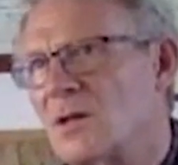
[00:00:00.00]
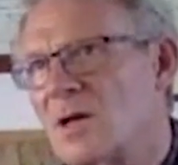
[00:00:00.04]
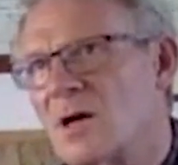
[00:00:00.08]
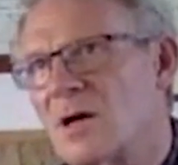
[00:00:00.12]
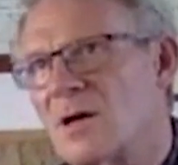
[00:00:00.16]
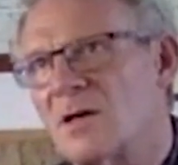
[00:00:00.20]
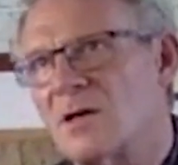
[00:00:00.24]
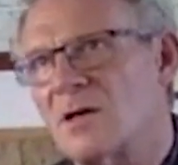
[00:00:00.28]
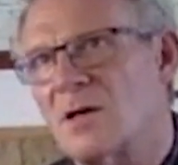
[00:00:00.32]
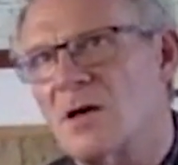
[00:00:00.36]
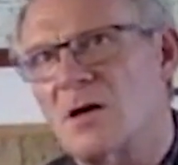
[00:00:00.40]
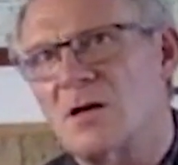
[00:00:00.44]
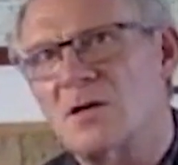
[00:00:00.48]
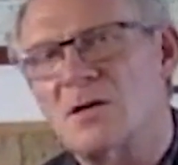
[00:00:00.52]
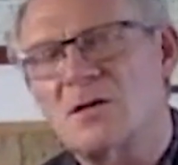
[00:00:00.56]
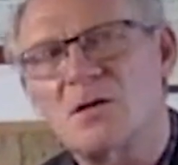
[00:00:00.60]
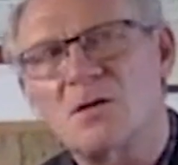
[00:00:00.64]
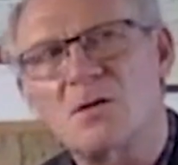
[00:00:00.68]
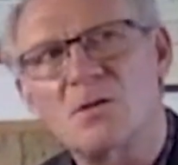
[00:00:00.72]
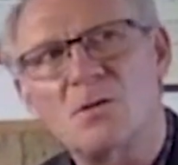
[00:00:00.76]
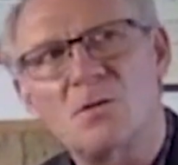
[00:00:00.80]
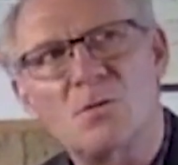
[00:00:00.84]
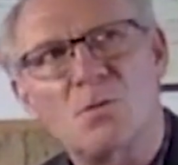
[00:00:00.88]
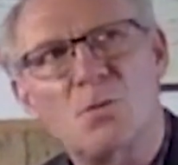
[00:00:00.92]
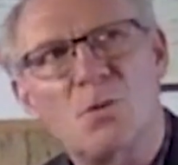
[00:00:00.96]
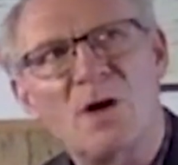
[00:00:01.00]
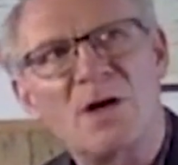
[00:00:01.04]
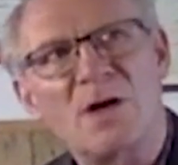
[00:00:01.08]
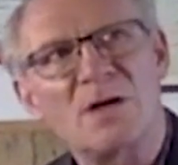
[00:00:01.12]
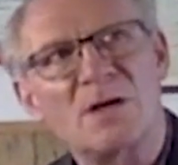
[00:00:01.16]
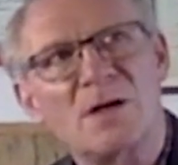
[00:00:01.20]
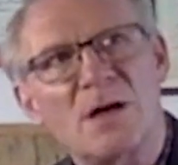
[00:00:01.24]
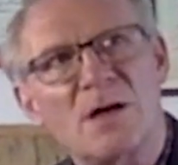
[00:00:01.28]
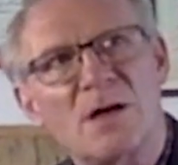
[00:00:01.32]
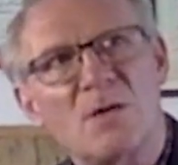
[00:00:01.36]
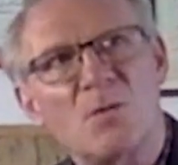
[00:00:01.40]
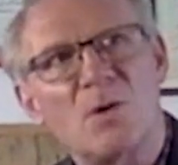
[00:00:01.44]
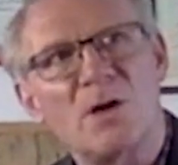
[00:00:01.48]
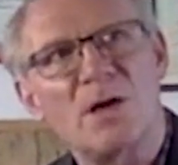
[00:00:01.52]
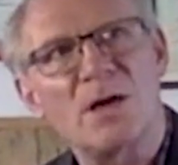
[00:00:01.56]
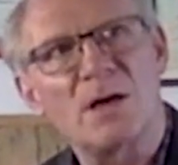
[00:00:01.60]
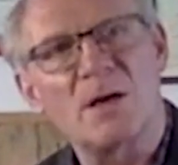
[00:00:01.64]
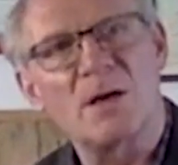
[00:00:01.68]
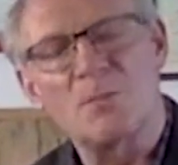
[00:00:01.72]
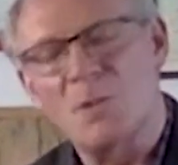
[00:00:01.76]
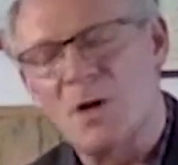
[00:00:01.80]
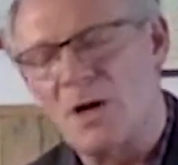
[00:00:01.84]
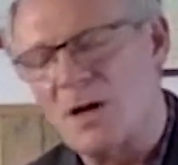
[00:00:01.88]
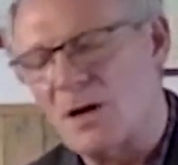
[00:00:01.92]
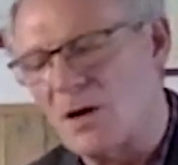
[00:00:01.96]
I do one day a week
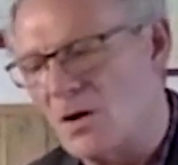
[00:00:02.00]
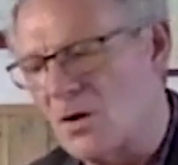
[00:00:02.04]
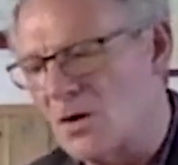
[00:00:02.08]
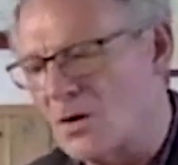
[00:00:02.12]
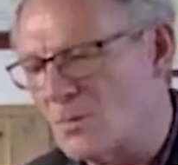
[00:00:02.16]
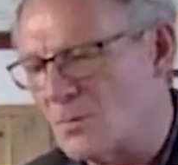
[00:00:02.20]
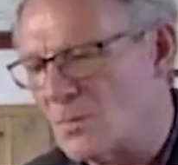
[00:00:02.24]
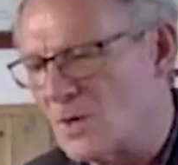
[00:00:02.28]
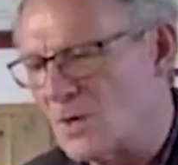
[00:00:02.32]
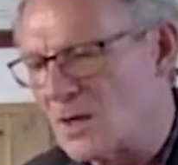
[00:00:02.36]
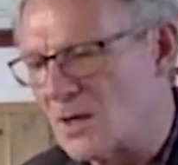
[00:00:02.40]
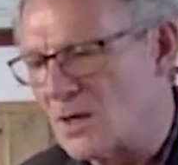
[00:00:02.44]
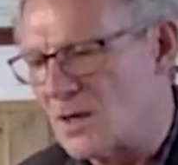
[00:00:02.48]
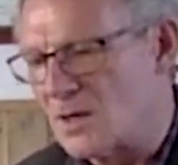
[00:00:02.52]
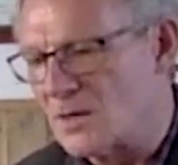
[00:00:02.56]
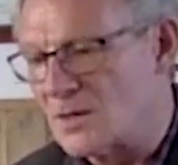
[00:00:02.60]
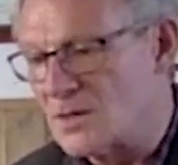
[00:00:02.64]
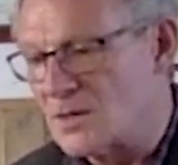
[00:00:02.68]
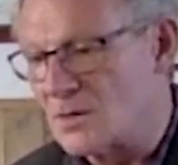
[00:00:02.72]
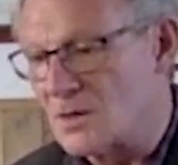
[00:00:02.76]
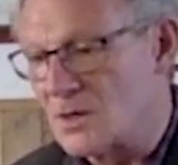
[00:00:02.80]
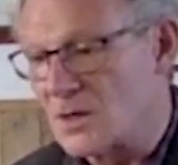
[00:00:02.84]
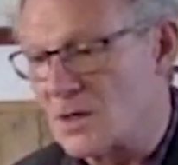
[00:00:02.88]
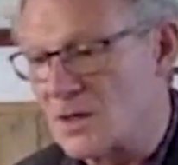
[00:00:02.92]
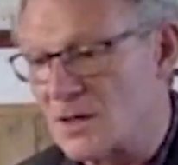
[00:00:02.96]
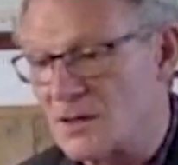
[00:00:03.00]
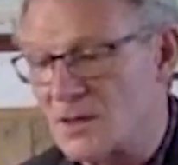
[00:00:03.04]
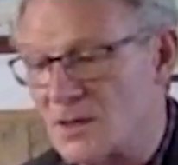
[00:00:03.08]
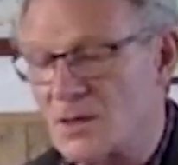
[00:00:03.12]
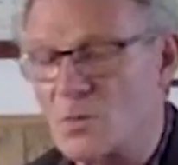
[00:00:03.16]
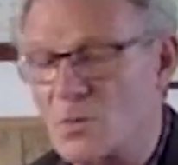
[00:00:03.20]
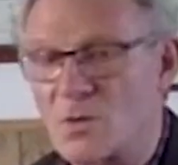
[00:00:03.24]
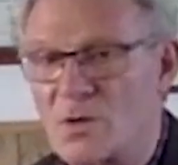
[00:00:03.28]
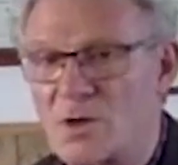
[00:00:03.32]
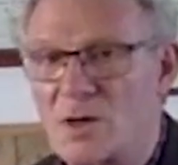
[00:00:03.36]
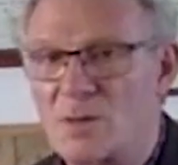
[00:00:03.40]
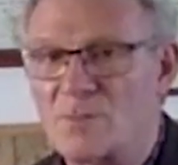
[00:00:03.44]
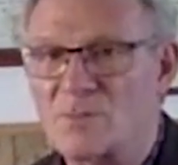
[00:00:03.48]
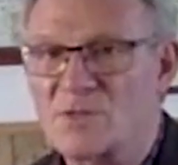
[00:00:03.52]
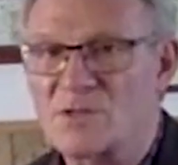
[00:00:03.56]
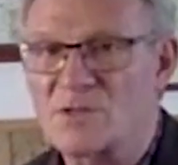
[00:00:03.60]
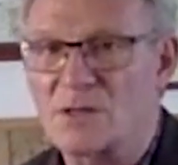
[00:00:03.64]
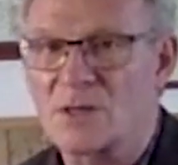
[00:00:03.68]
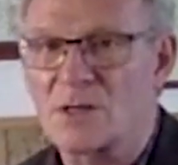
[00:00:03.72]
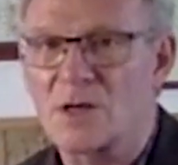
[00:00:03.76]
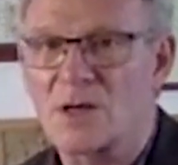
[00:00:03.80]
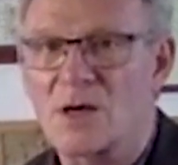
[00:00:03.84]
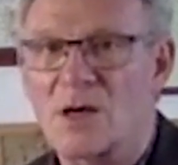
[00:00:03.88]
in my home. I do a clinic where I'm seeing